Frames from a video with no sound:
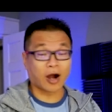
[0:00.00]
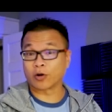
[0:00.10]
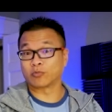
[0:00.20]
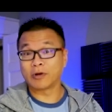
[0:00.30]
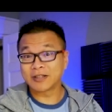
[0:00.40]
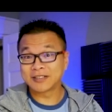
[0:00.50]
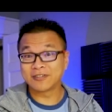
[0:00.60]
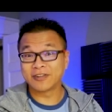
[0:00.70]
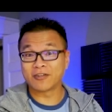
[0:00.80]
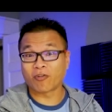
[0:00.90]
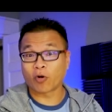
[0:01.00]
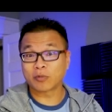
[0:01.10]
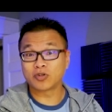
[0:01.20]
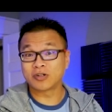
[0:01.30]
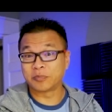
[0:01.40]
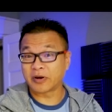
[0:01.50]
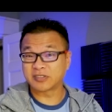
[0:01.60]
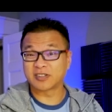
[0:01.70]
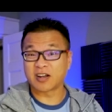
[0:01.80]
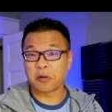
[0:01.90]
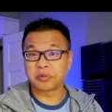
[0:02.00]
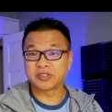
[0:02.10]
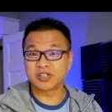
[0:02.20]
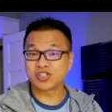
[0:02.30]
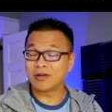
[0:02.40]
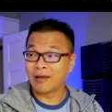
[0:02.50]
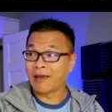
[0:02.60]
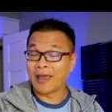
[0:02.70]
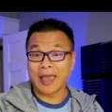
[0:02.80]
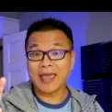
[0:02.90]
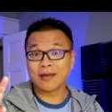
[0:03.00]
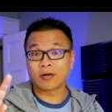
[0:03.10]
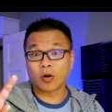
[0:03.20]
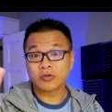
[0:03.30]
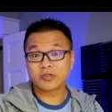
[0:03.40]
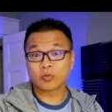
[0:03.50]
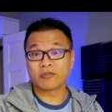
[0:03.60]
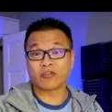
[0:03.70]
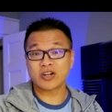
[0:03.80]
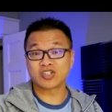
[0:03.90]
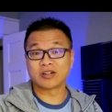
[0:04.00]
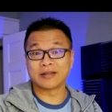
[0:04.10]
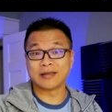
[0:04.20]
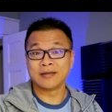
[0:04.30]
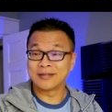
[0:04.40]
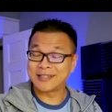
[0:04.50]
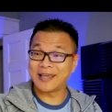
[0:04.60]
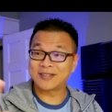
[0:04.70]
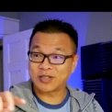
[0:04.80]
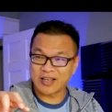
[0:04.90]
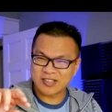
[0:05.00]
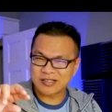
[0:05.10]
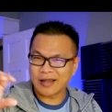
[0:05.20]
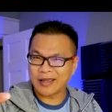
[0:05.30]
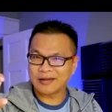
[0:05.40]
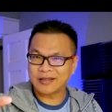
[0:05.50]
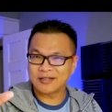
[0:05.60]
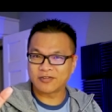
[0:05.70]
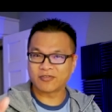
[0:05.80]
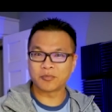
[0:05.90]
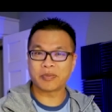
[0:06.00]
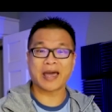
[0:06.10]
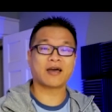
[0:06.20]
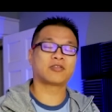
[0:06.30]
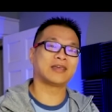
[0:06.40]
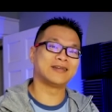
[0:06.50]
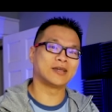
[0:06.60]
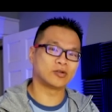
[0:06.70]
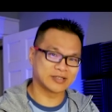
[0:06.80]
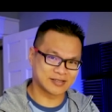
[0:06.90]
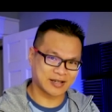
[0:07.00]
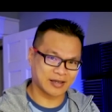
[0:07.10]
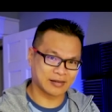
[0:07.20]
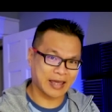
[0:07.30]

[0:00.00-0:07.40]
are relatively affordable compared to the competition, and also refreshingly takes a slightly different path in their design